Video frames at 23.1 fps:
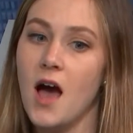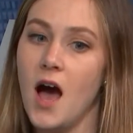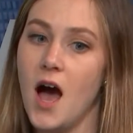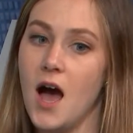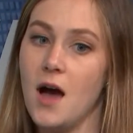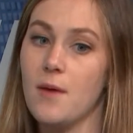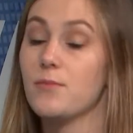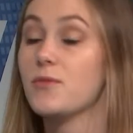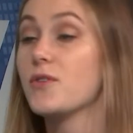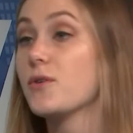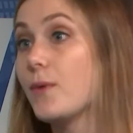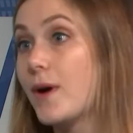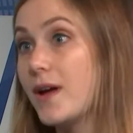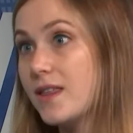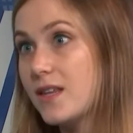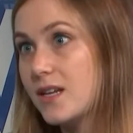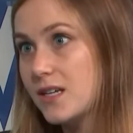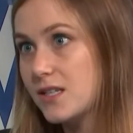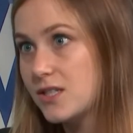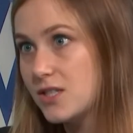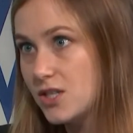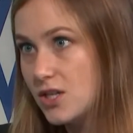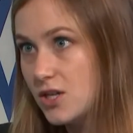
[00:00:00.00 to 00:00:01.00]
um, the way that
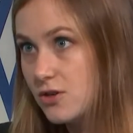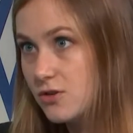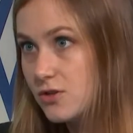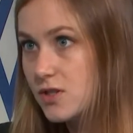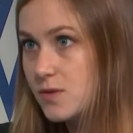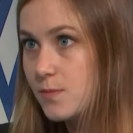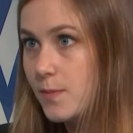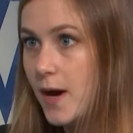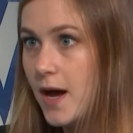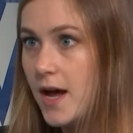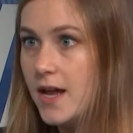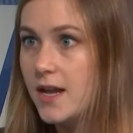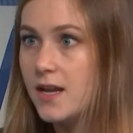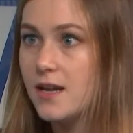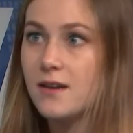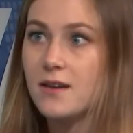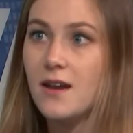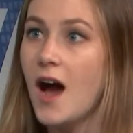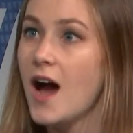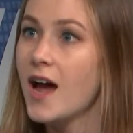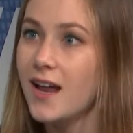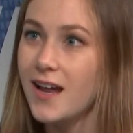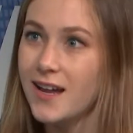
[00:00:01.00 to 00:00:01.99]
it's used, but
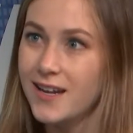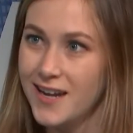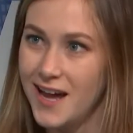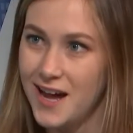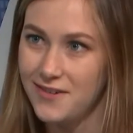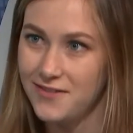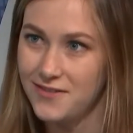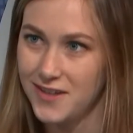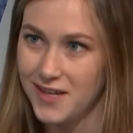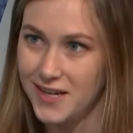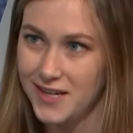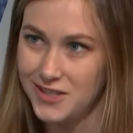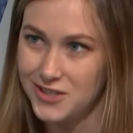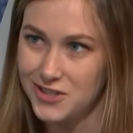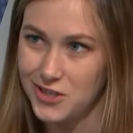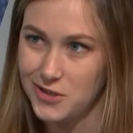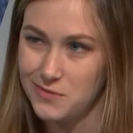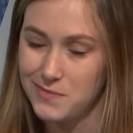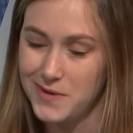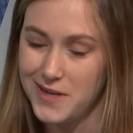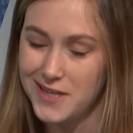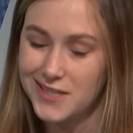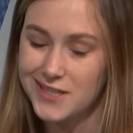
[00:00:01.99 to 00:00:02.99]
not enough that it
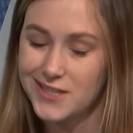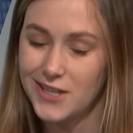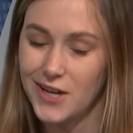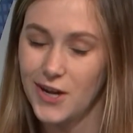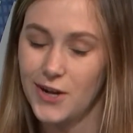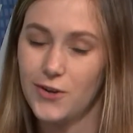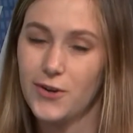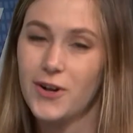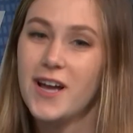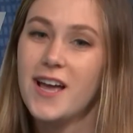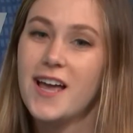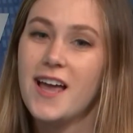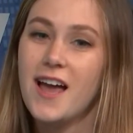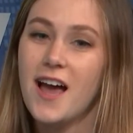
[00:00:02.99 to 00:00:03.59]
should be. So.